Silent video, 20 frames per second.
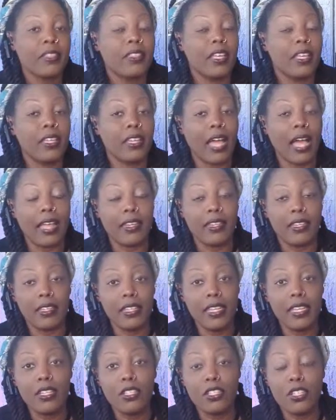then I
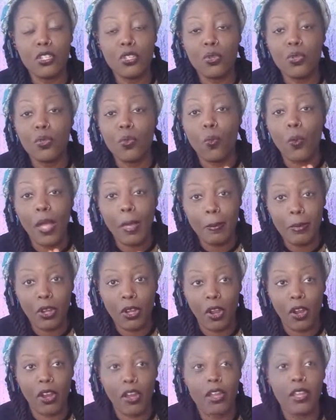need to do the
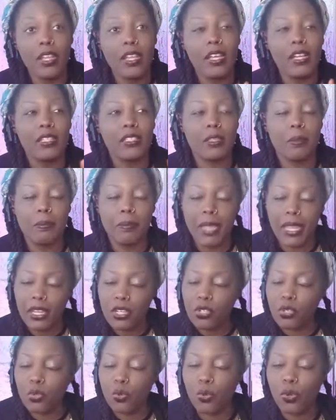webinar to
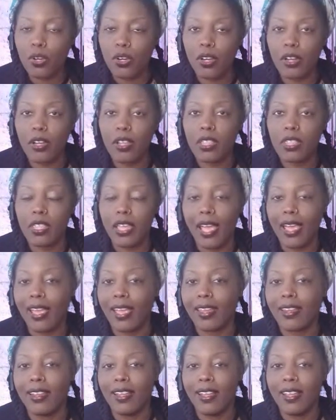make sure
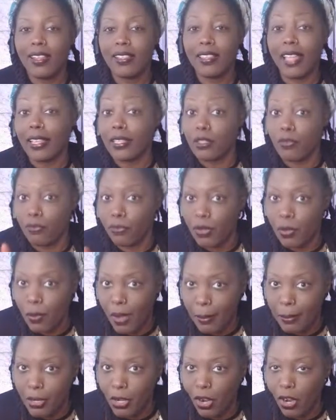that that's a free
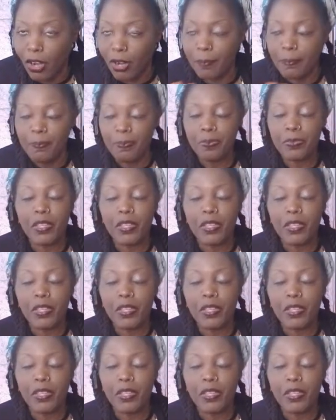webinar.